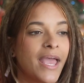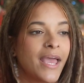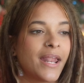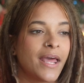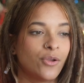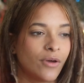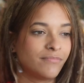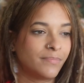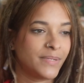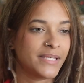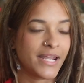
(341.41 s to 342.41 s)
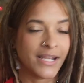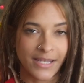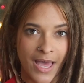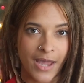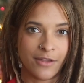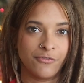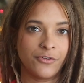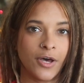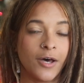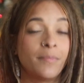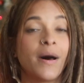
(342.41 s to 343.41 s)
And I know I've been getting a lot of
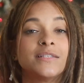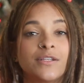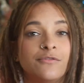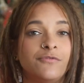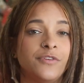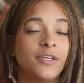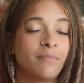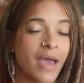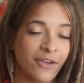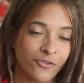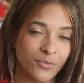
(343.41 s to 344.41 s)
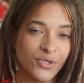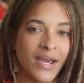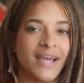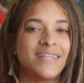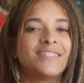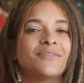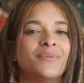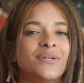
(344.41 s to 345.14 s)
uh, positive feedback from you guys,